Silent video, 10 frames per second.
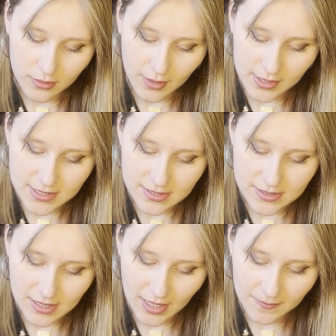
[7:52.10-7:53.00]
that is the
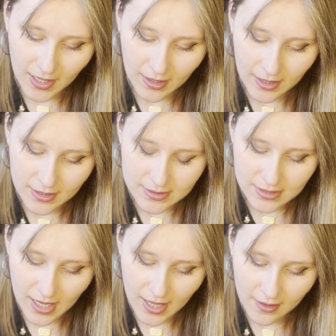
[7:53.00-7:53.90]
same as
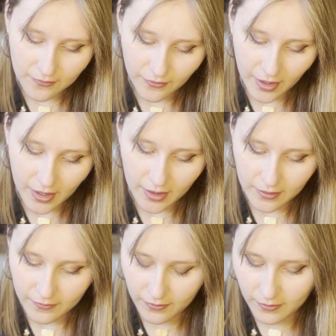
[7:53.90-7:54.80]
f
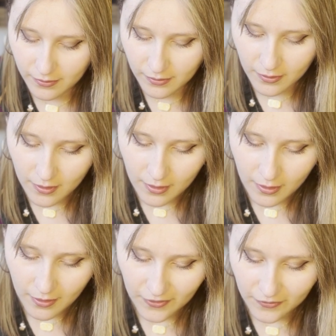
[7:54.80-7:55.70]
of
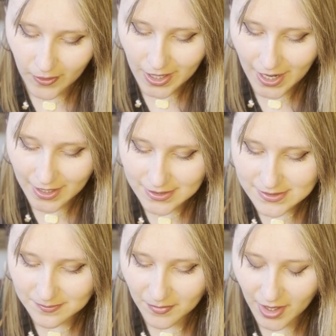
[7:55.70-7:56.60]

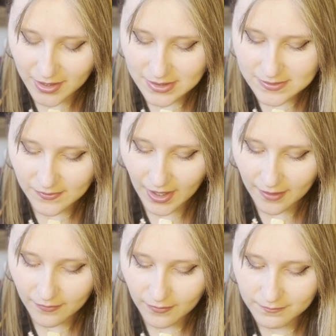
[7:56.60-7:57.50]
4x minus
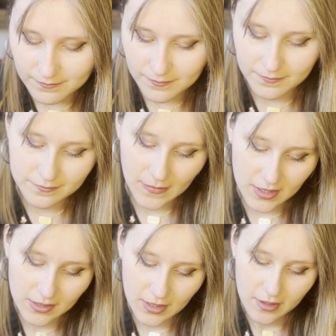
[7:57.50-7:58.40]
5.
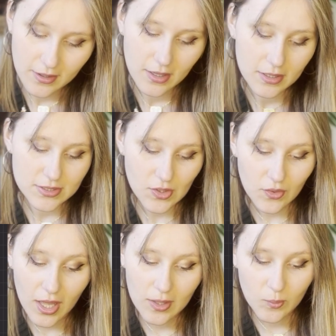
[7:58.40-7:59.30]
So
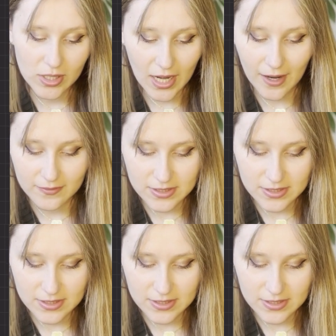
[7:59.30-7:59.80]
then we'd have